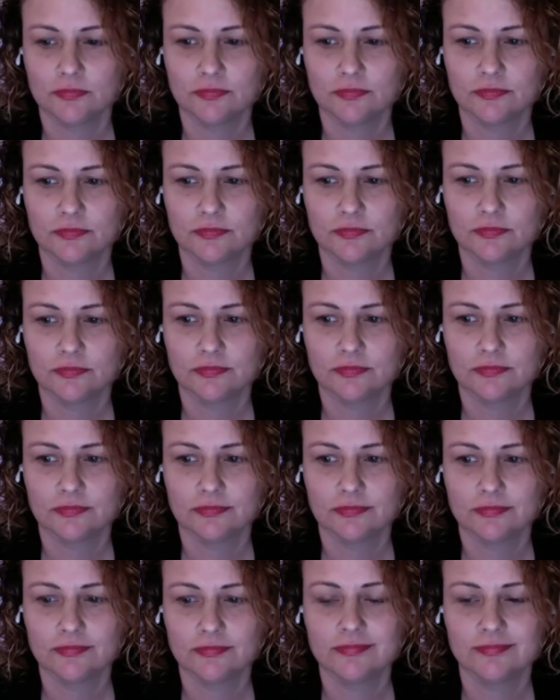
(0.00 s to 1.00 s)

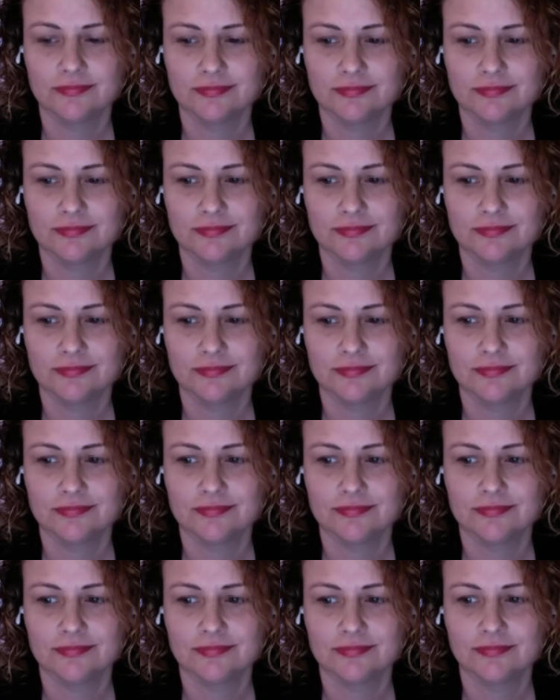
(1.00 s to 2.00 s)

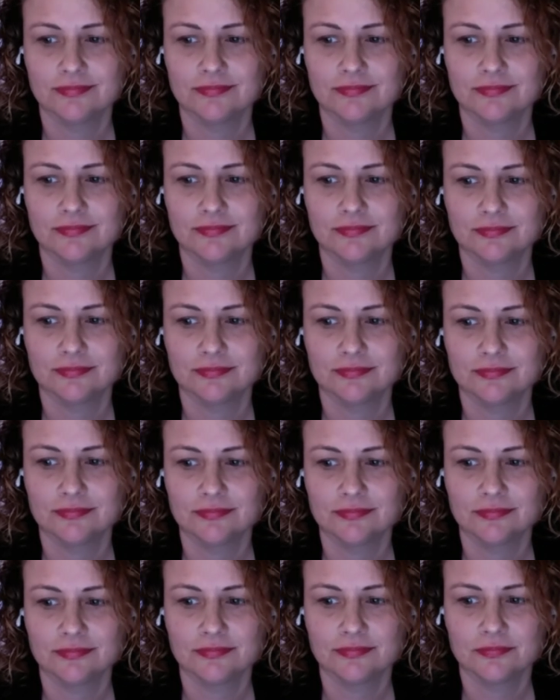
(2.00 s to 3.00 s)

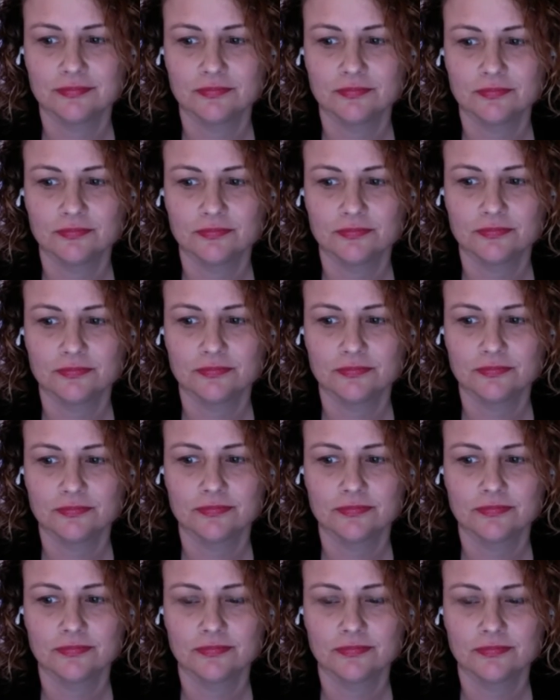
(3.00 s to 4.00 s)

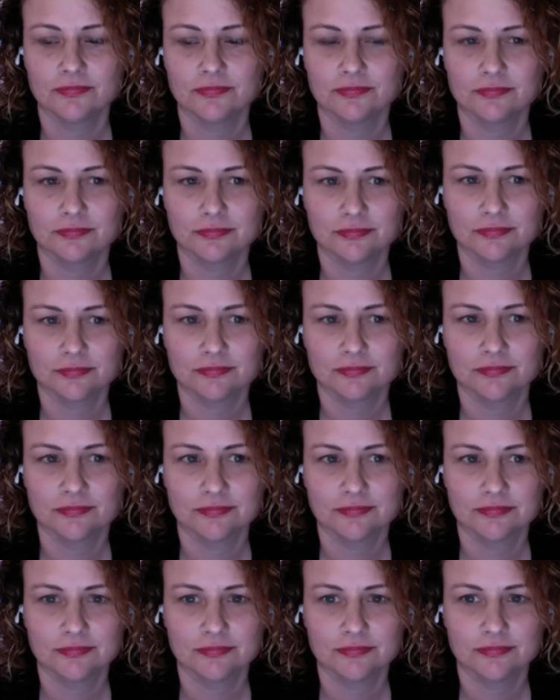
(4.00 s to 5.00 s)

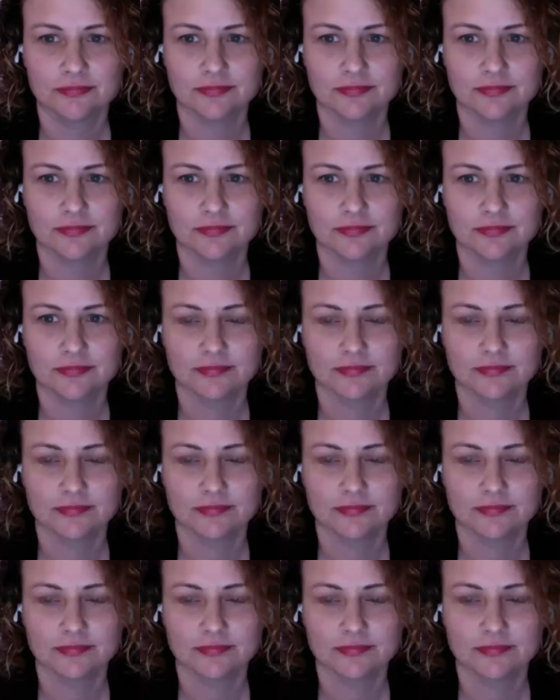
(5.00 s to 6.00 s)

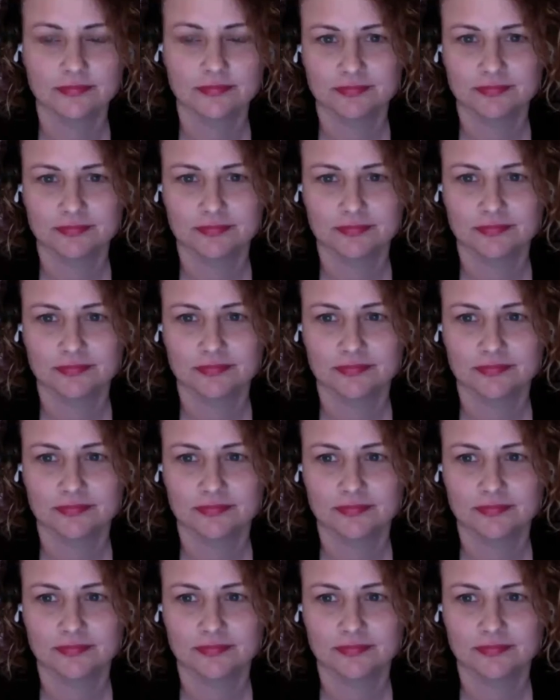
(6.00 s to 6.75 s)
[no speech]